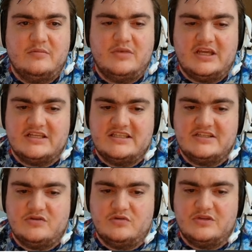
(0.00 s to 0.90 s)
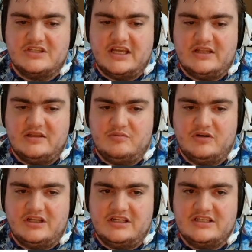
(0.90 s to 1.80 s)
because this room is likely
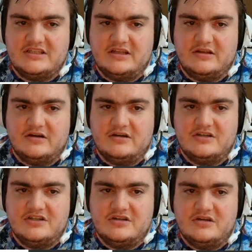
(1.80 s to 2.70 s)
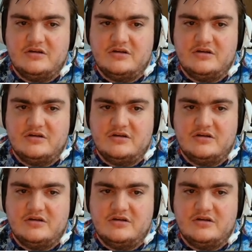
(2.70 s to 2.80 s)
pretty decently large,